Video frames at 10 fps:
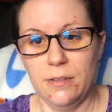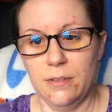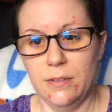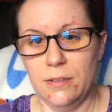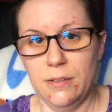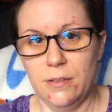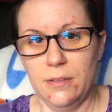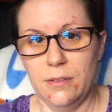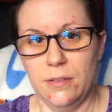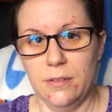
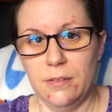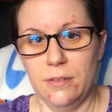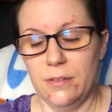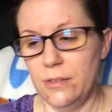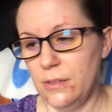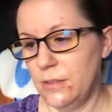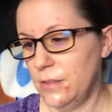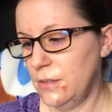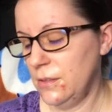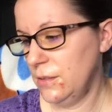
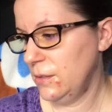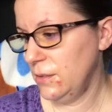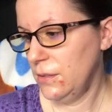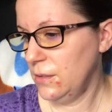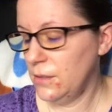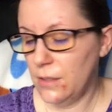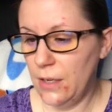Nothing is said.